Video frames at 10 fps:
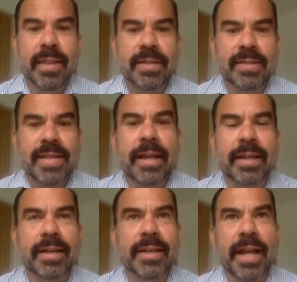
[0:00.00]
They're
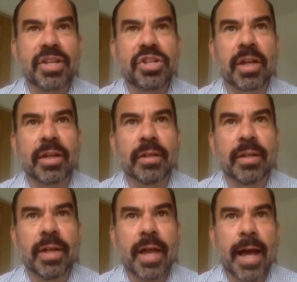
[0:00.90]
static in nature,
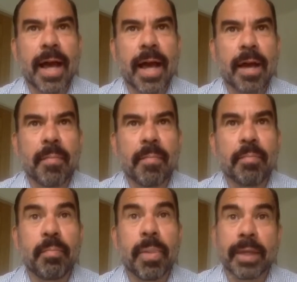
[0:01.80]

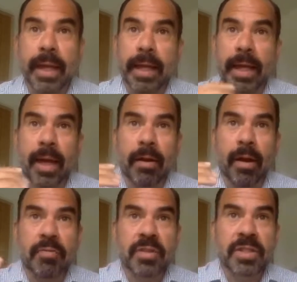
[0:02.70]
but they are
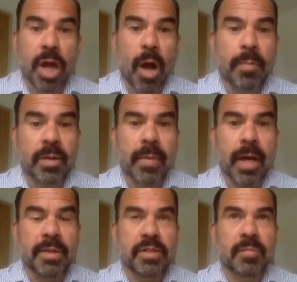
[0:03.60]
obviously
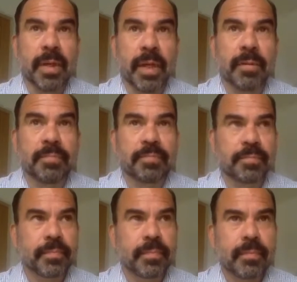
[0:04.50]
optimized to be
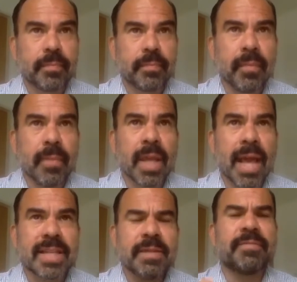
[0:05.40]

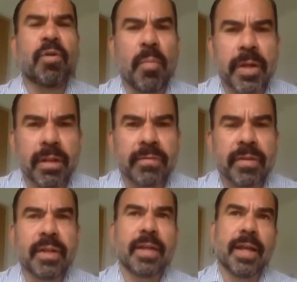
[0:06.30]
as informative
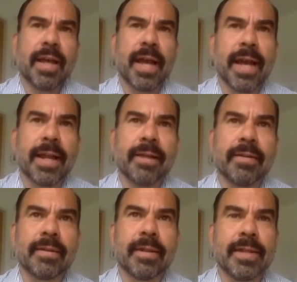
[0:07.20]

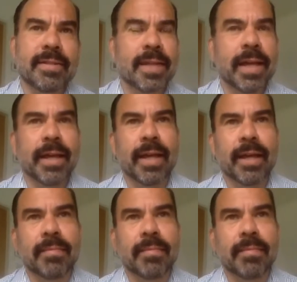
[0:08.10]
and, let's say,